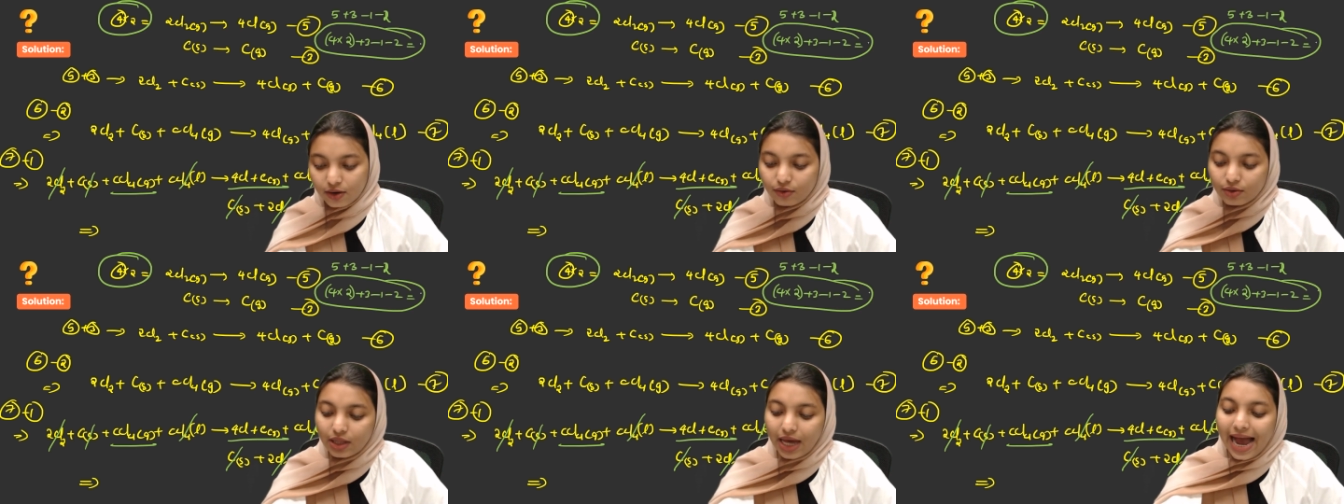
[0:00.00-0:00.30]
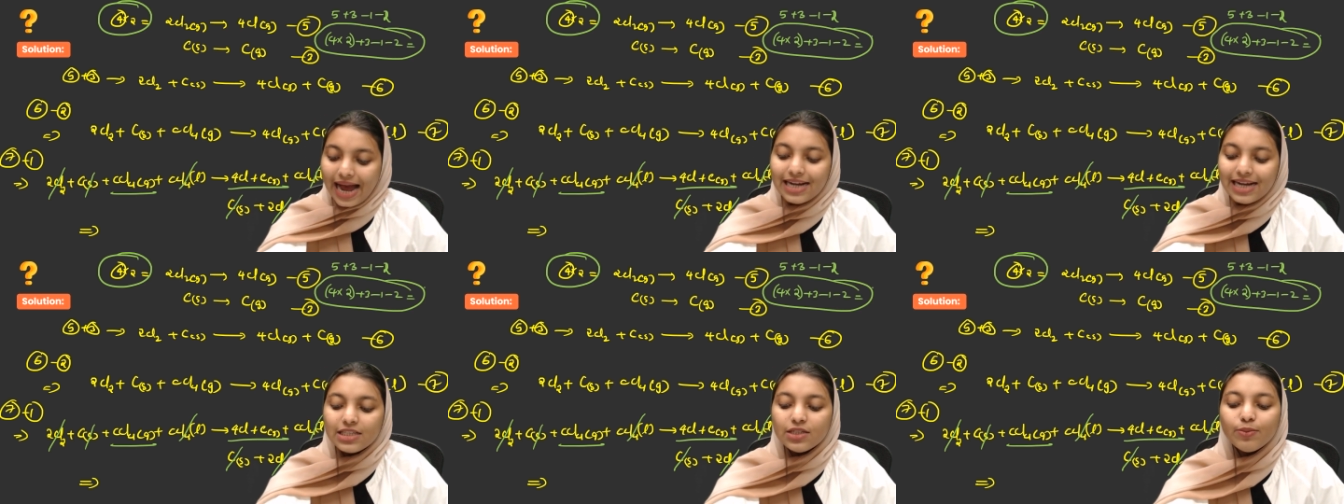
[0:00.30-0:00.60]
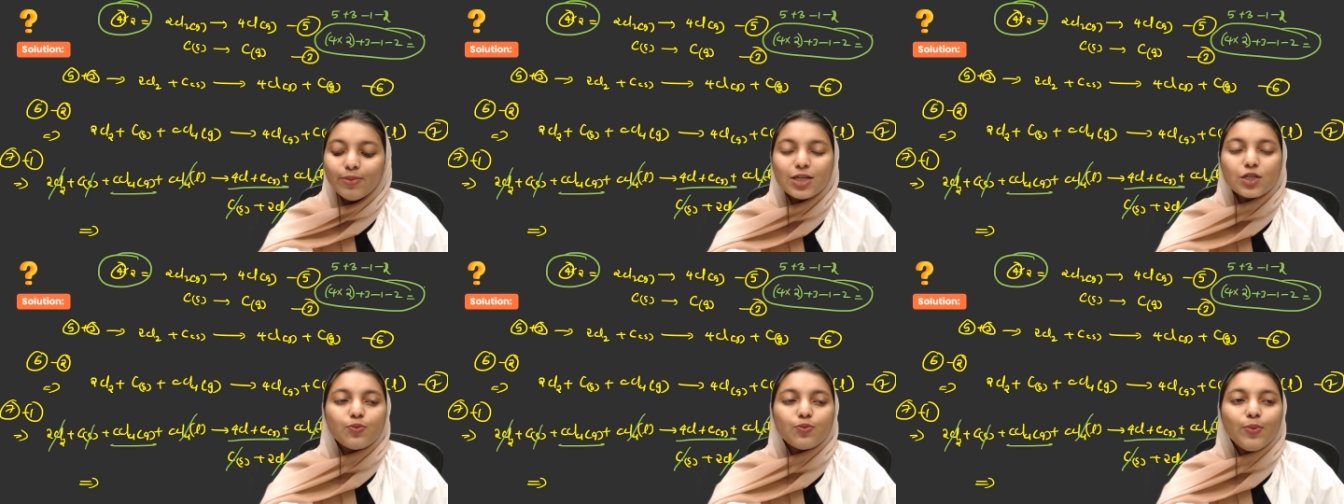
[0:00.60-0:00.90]
The answer
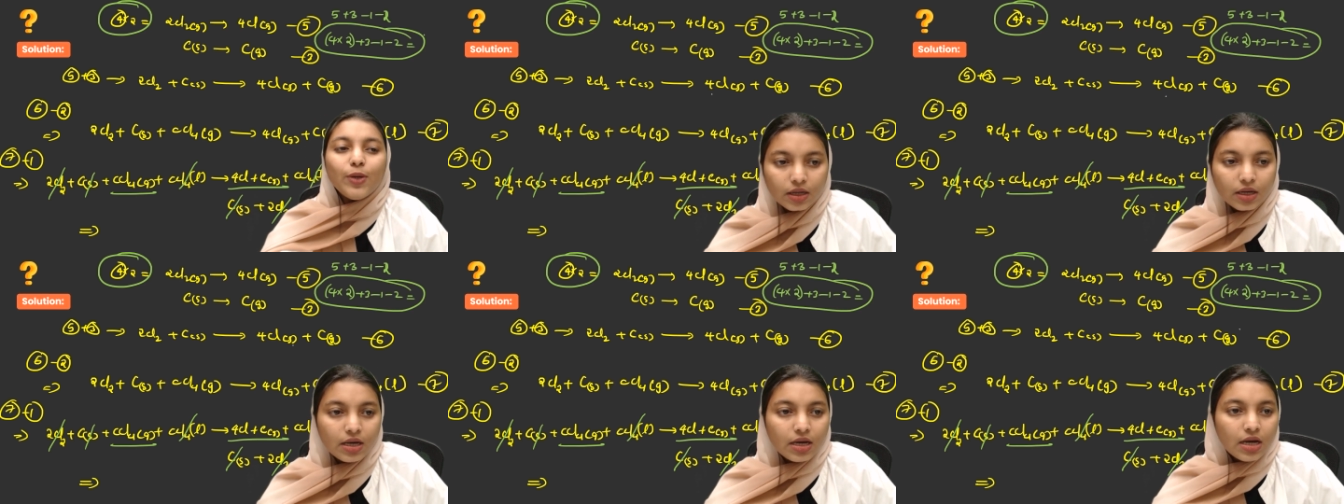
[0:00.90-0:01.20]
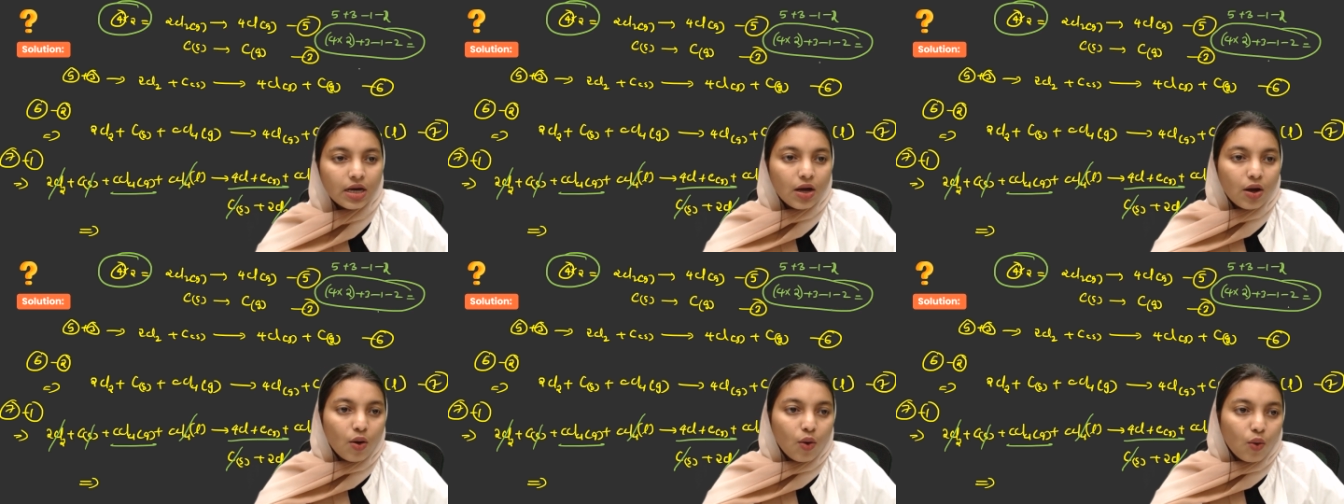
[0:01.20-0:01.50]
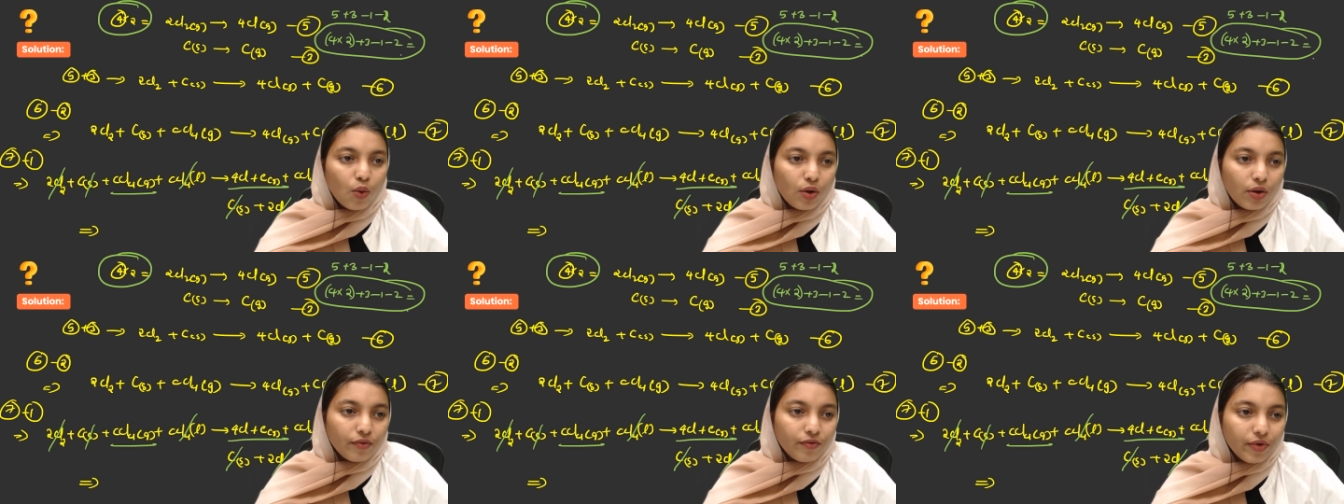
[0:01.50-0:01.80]
must be,
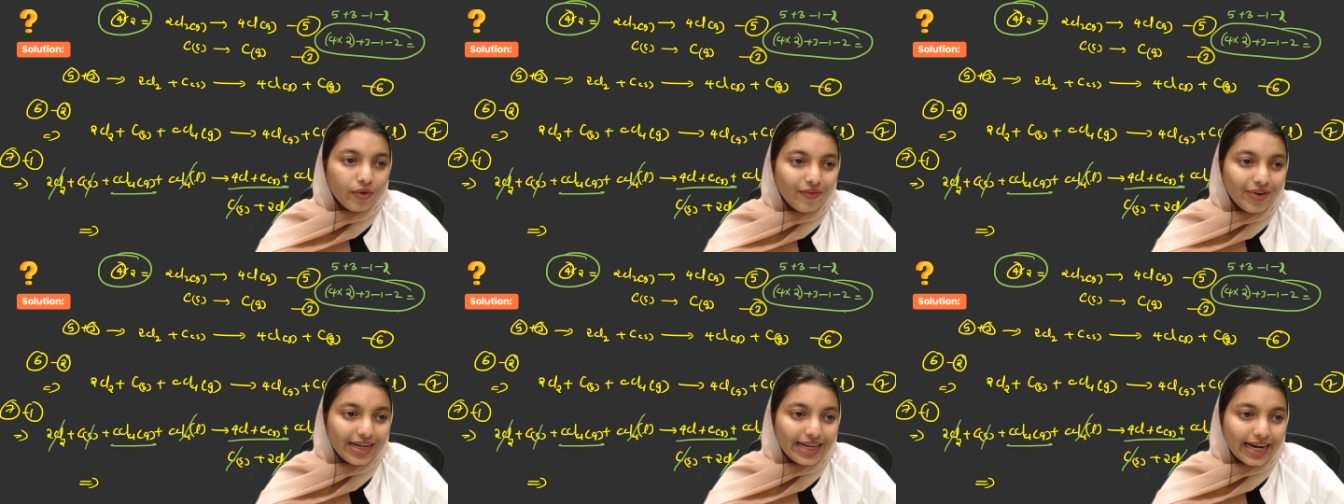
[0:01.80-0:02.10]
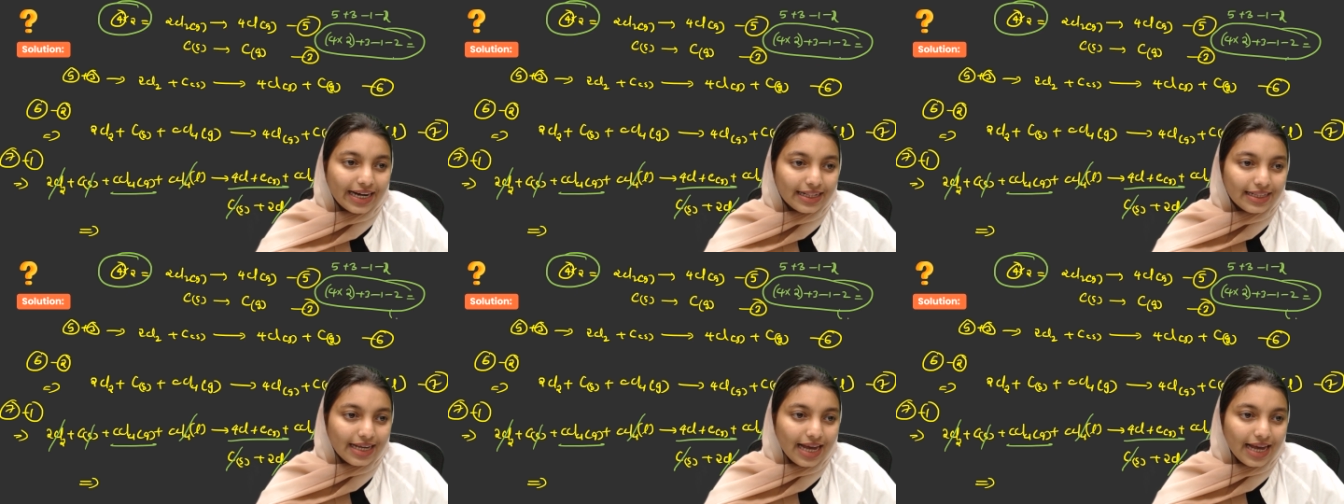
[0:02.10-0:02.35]
we will get